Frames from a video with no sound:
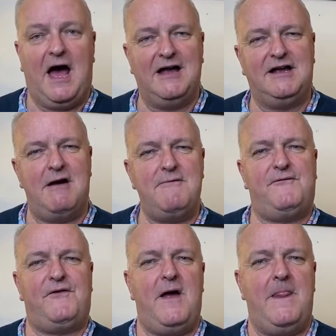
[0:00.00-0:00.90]
and go and
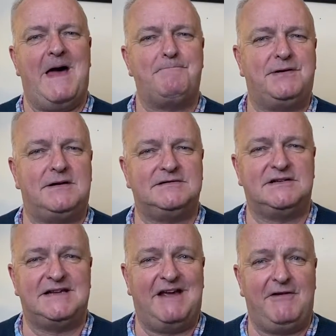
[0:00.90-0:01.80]
find that part
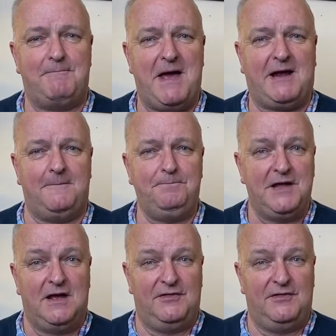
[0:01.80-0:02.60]
of David Beckham